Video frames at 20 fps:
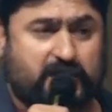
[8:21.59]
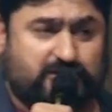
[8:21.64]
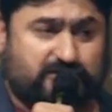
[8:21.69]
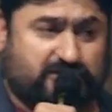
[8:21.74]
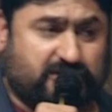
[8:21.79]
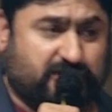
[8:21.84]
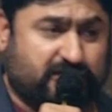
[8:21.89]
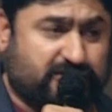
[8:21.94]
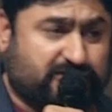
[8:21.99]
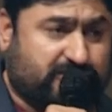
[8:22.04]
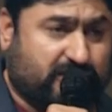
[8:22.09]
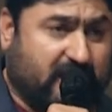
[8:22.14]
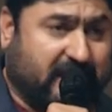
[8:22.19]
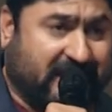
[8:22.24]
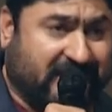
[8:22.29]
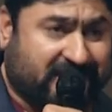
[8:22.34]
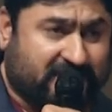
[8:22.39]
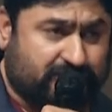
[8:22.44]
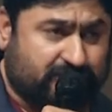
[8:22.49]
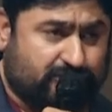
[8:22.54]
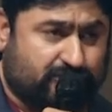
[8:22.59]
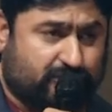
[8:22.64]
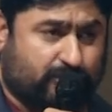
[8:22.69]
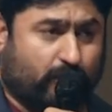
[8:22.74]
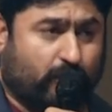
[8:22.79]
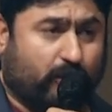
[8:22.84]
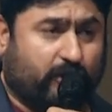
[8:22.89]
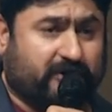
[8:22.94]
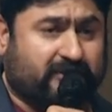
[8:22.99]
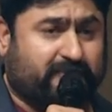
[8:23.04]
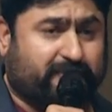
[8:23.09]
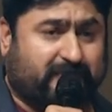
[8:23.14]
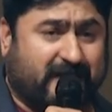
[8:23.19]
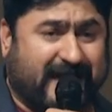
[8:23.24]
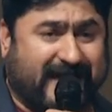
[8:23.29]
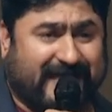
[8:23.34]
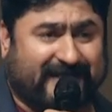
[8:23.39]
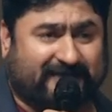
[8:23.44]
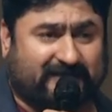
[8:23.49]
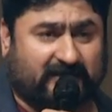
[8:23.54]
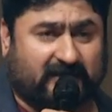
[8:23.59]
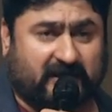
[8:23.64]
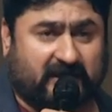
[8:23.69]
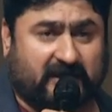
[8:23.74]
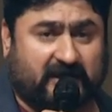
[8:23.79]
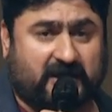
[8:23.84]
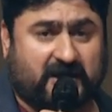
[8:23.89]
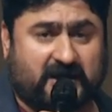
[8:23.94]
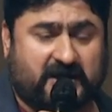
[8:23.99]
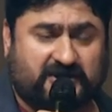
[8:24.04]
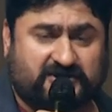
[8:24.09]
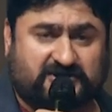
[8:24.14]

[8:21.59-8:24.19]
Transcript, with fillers: She is injured badly.